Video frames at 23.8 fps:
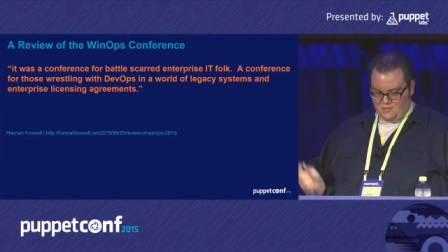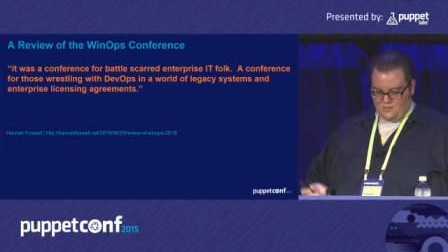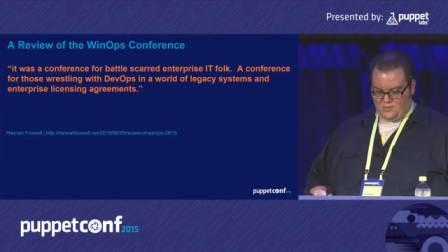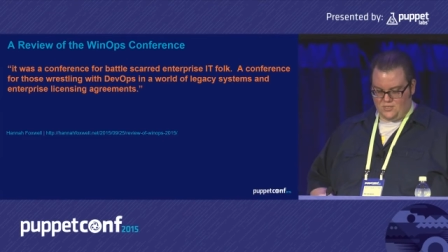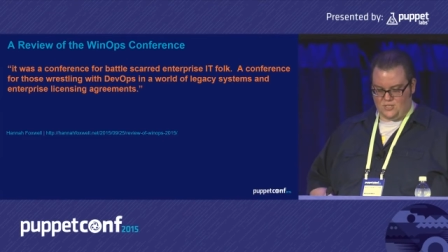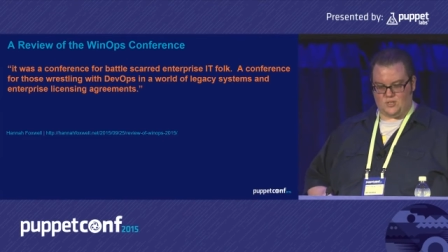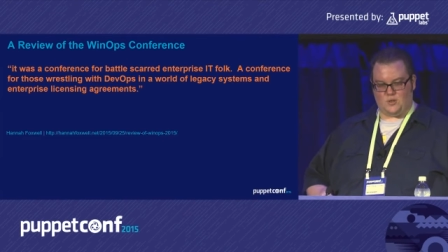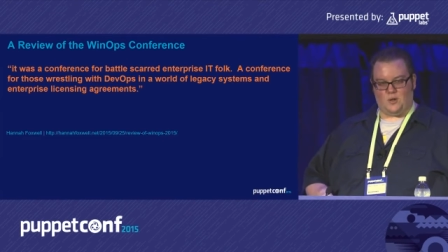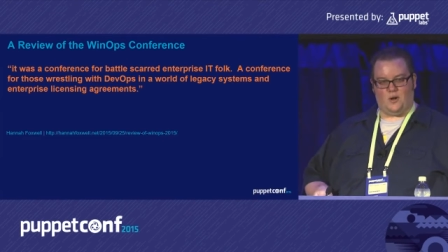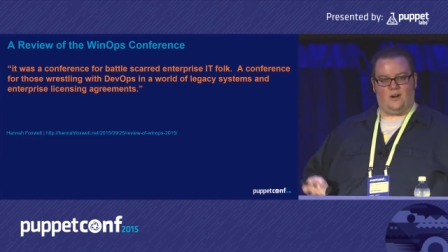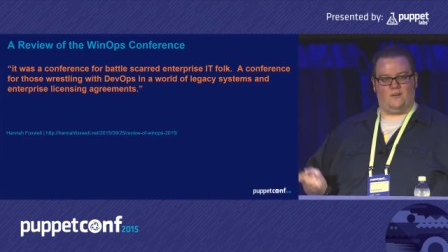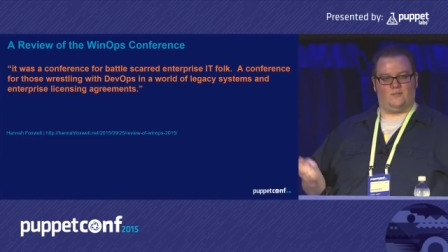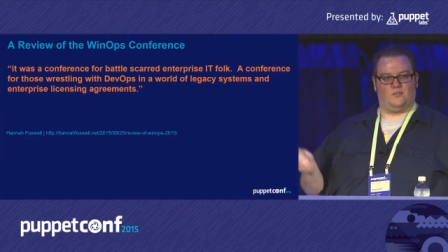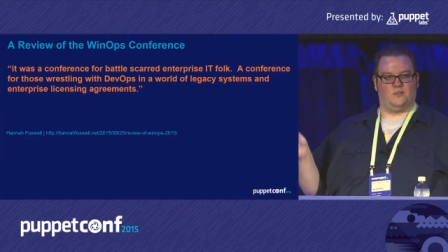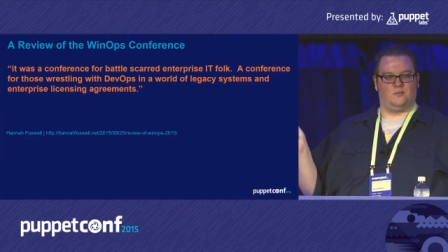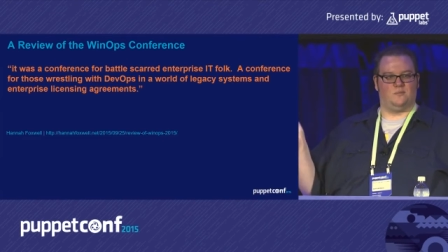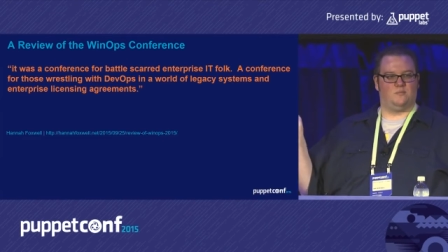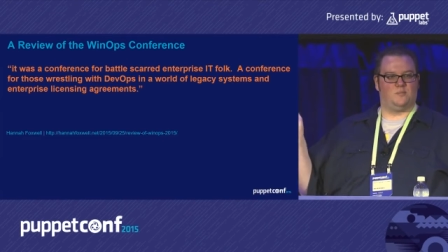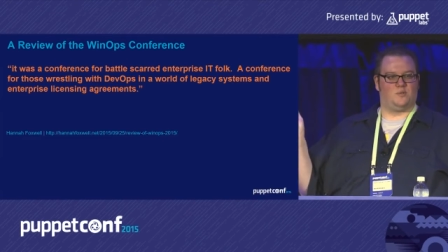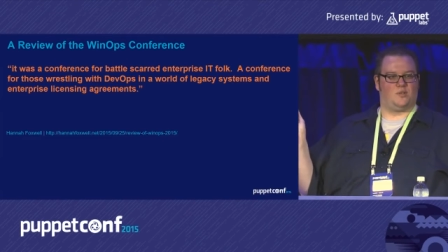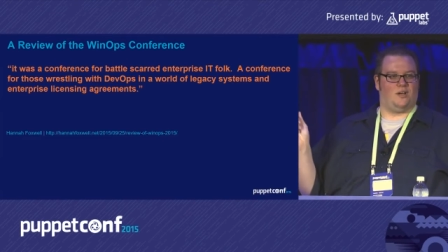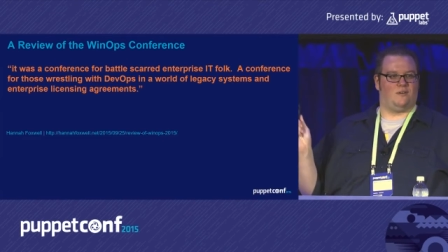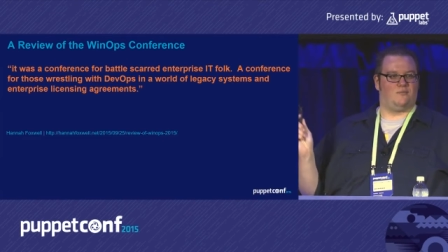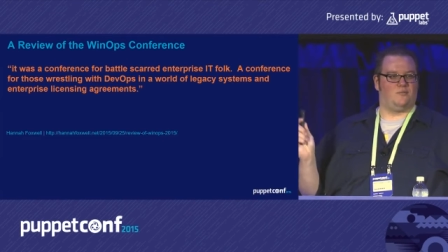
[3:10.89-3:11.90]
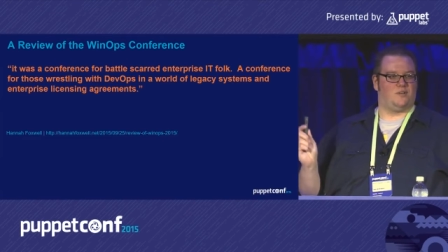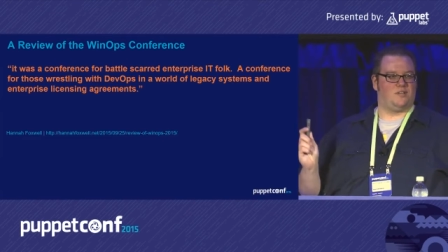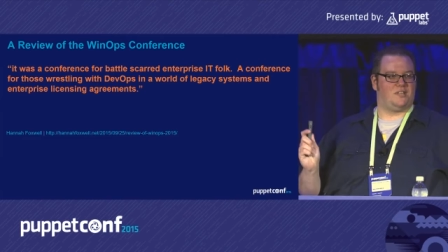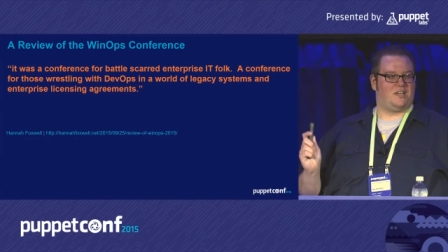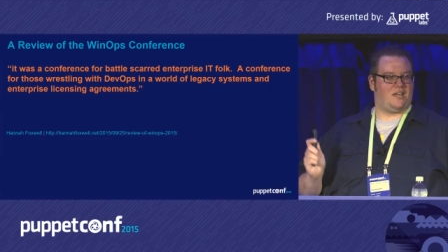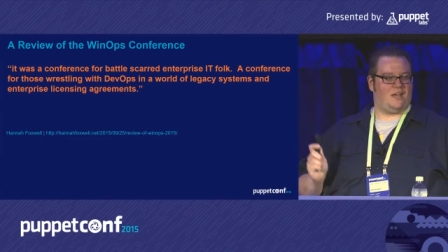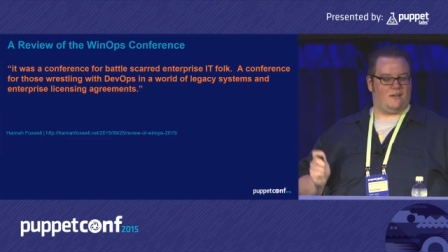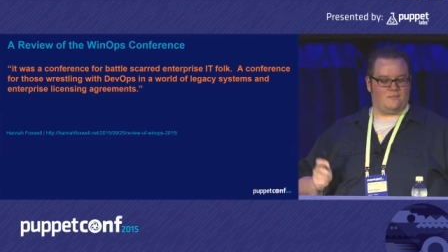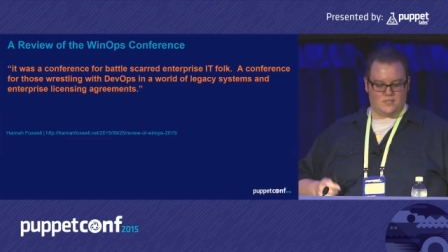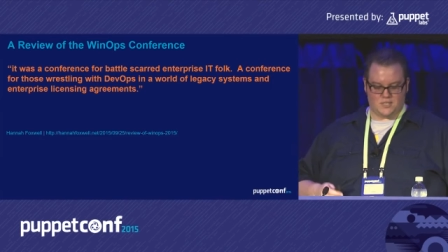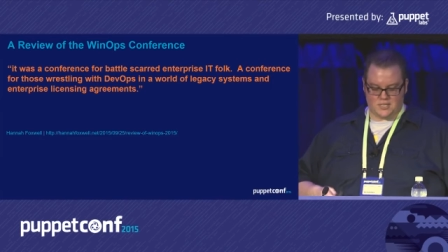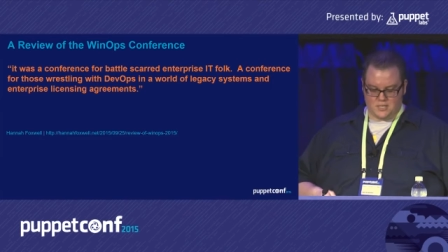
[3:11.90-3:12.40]
just awful software that
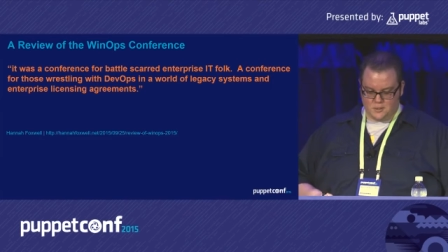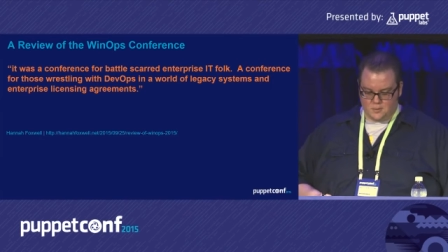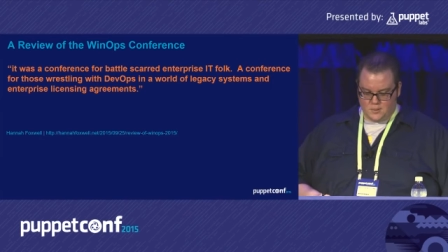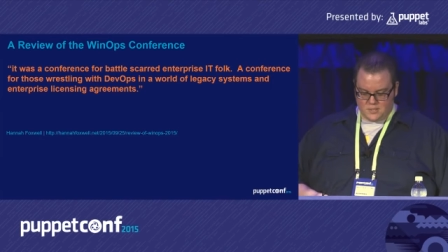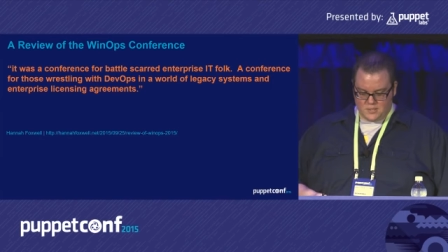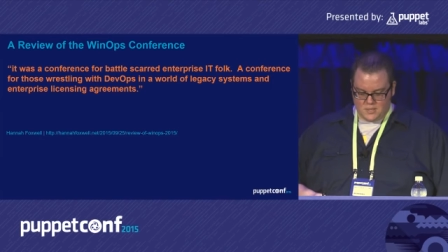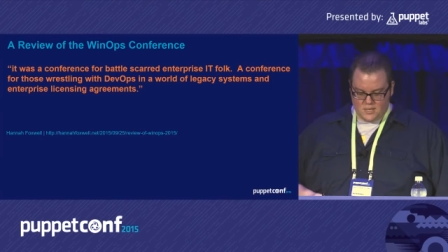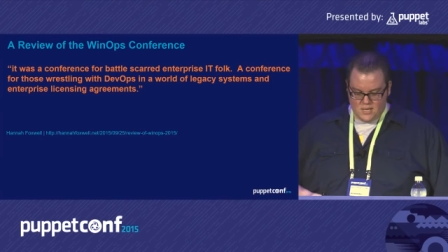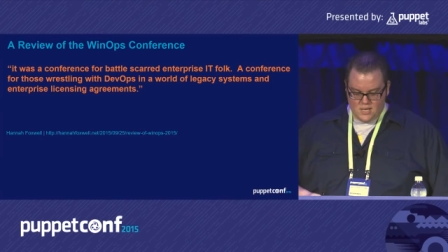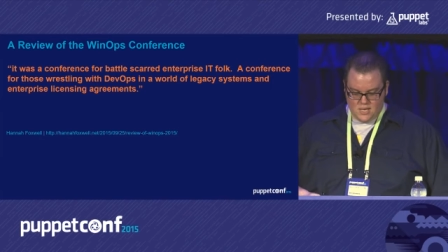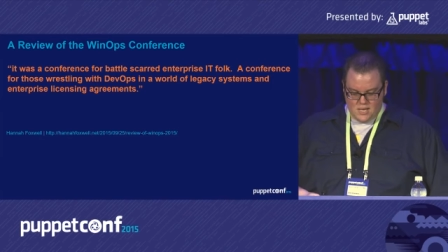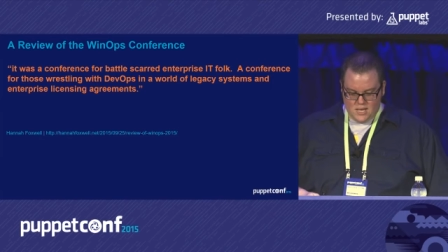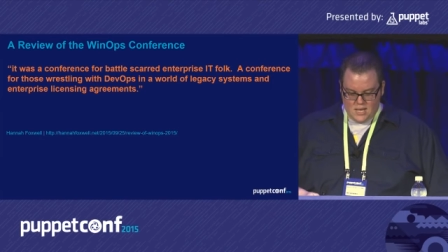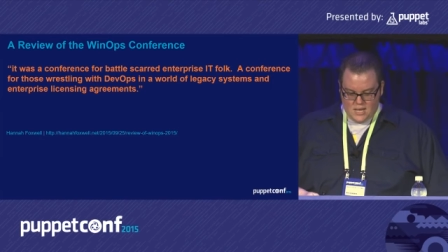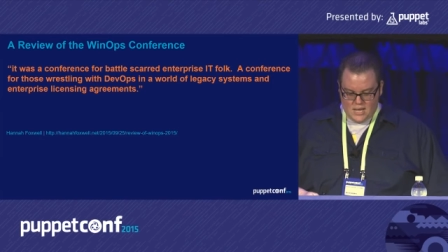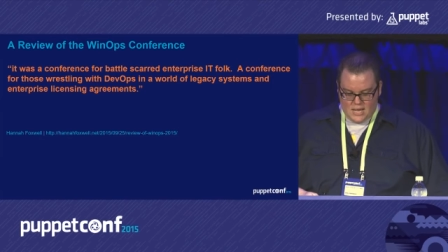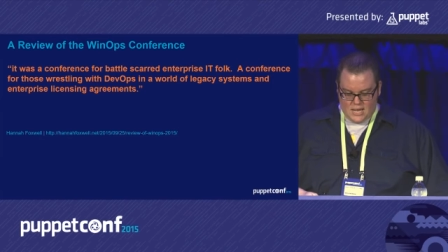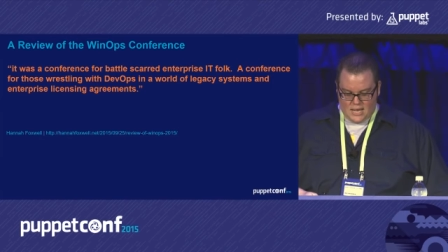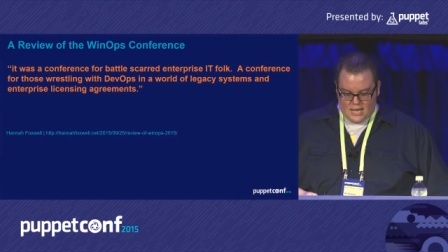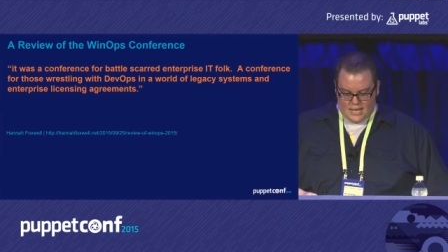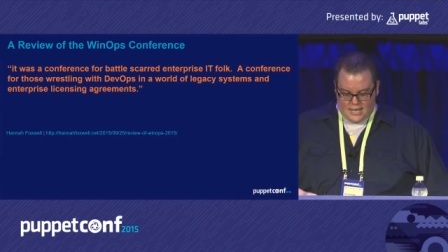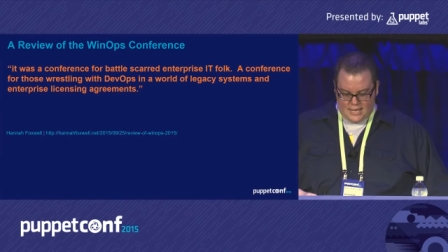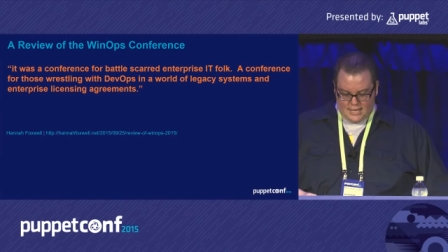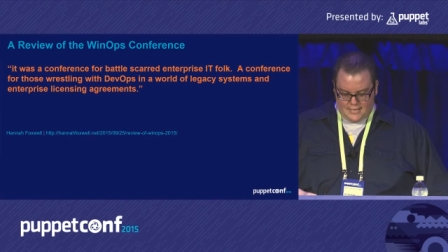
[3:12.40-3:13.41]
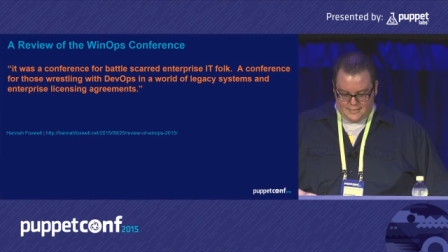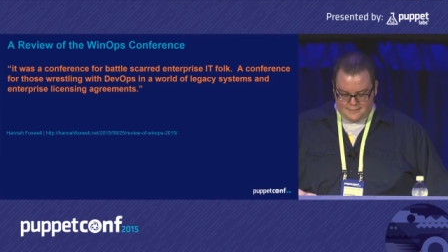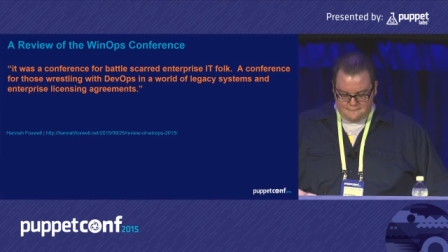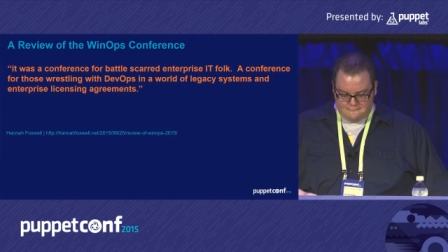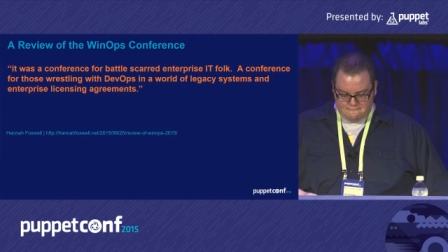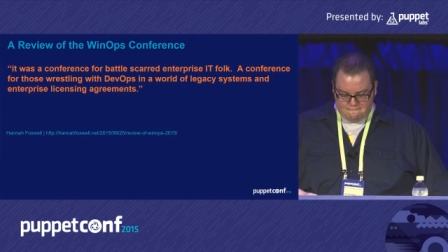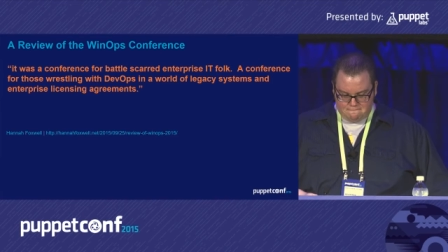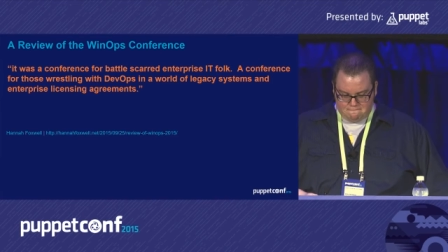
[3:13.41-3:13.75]
you have to deal with. Uh,